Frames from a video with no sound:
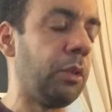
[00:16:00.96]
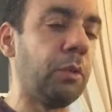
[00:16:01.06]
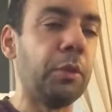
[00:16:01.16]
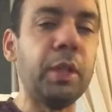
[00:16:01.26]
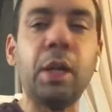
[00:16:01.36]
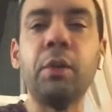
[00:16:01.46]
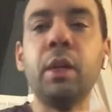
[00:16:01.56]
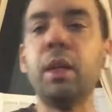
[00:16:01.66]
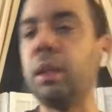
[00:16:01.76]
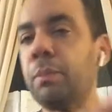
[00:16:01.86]
song for now.
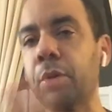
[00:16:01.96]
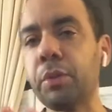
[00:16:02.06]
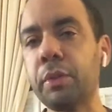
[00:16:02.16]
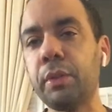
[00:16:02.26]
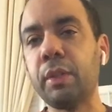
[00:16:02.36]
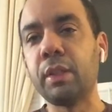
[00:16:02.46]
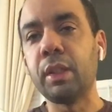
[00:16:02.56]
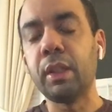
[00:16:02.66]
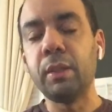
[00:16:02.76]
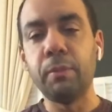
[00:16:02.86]
The process is the
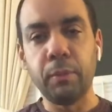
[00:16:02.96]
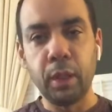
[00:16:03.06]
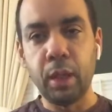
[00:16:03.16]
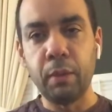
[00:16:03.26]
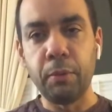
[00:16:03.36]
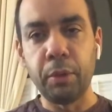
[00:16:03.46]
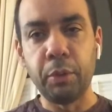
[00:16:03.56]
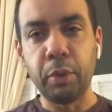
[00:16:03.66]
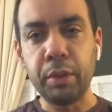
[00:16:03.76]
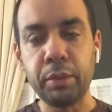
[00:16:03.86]
same for the
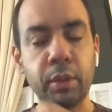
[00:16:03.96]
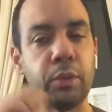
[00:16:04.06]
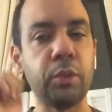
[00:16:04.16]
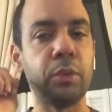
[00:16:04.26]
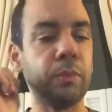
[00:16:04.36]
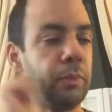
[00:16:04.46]
rest. Just